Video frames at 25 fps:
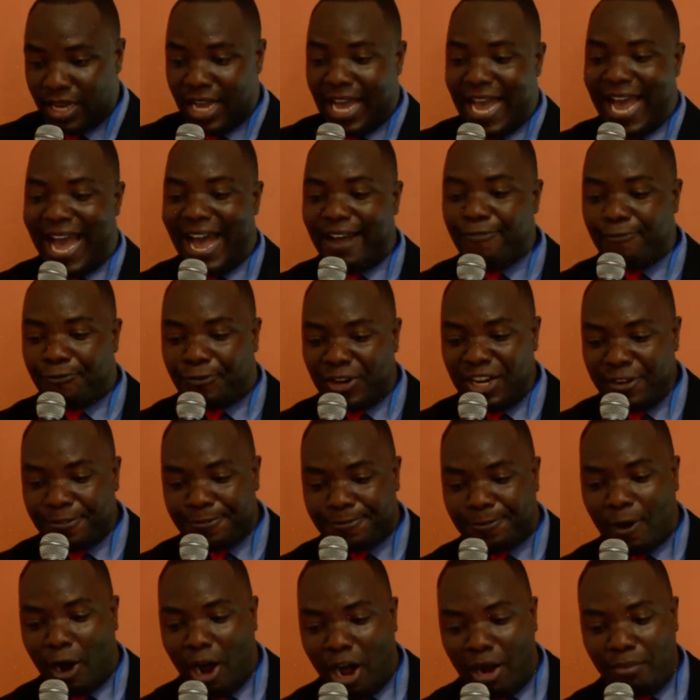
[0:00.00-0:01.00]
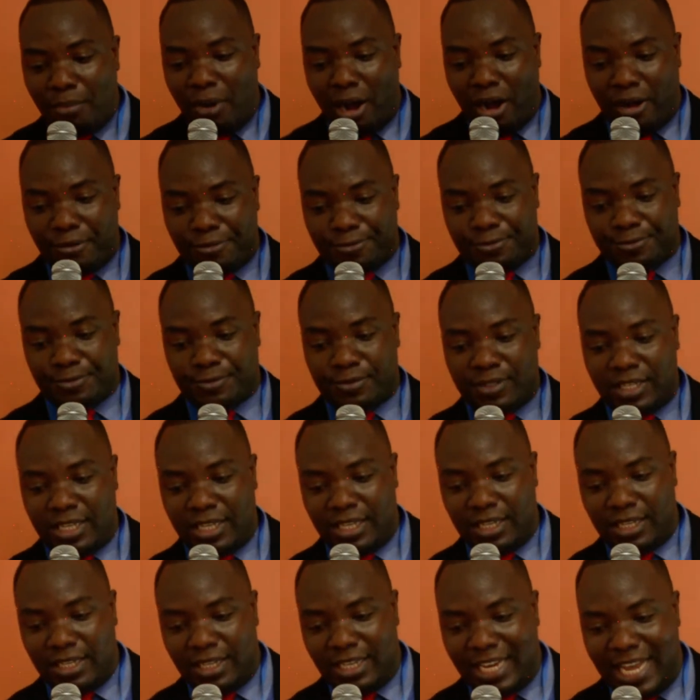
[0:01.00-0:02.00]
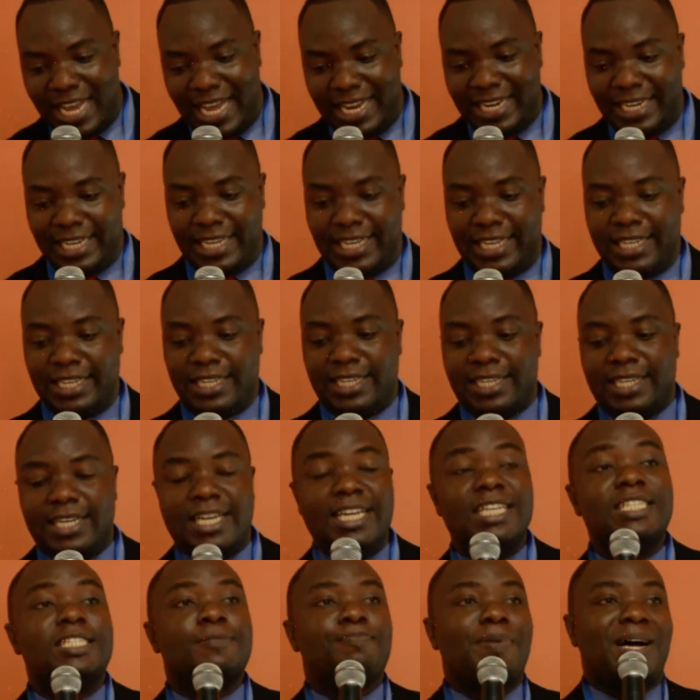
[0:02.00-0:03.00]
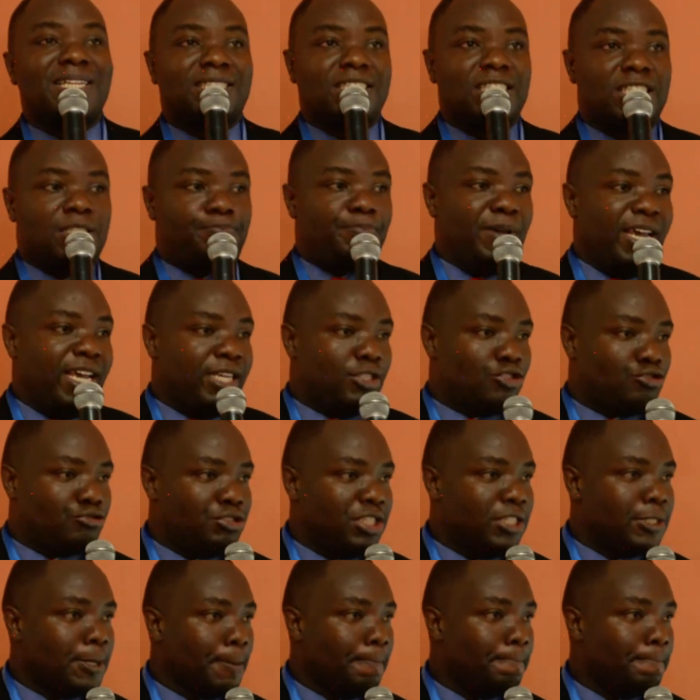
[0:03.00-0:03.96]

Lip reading: every form of learning is participatory.